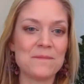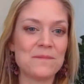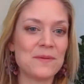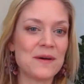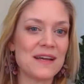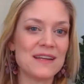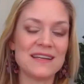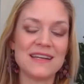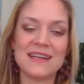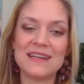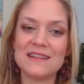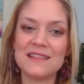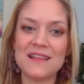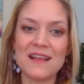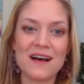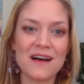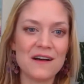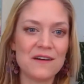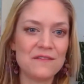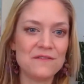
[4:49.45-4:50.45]
But in
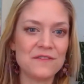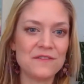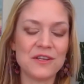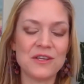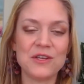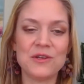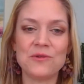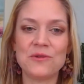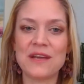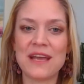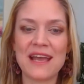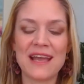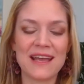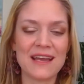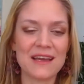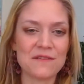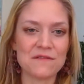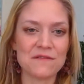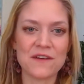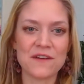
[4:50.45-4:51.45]
love, you
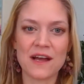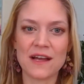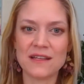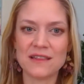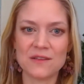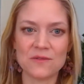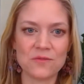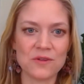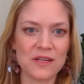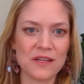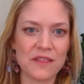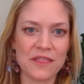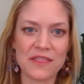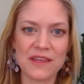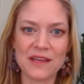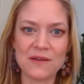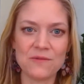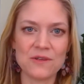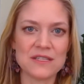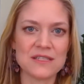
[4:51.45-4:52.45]
can't find the real
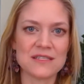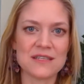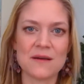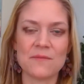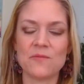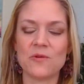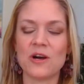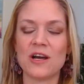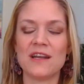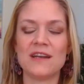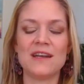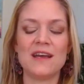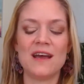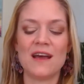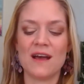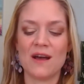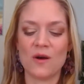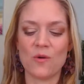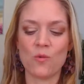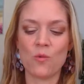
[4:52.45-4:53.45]
thing with someone
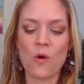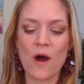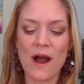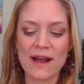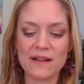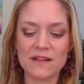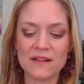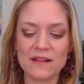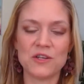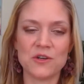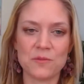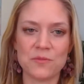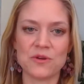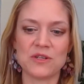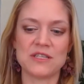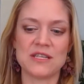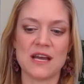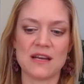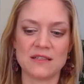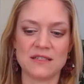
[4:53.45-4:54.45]
while you're
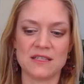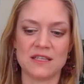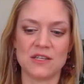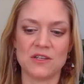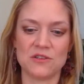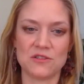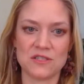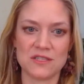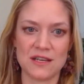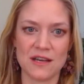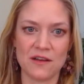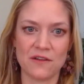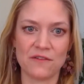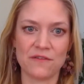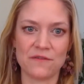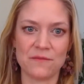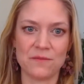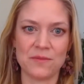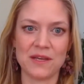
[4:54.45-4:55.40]
protecting yourself,